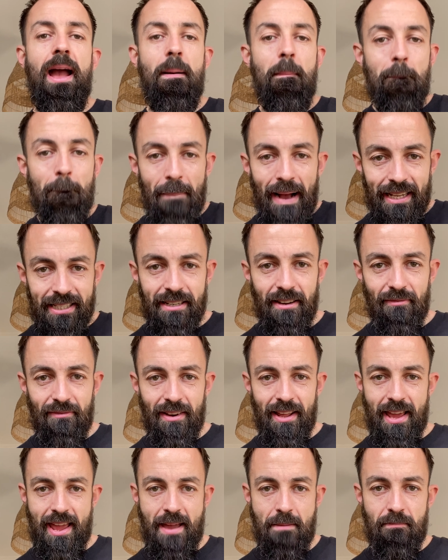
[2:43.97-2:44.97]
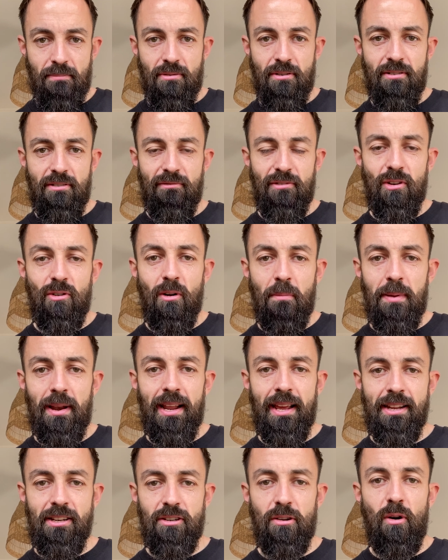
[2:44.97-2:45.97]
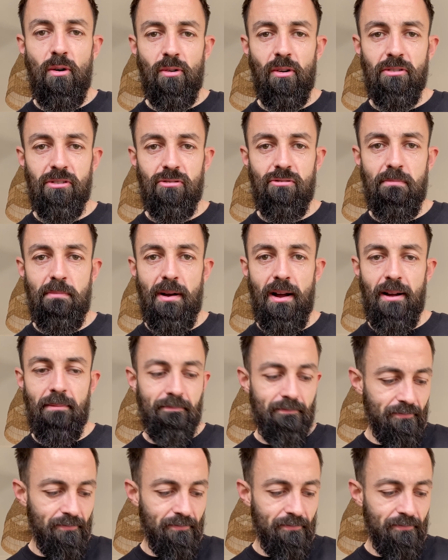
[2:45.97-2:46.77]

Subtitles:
massively improve your ability to hold onto a bar.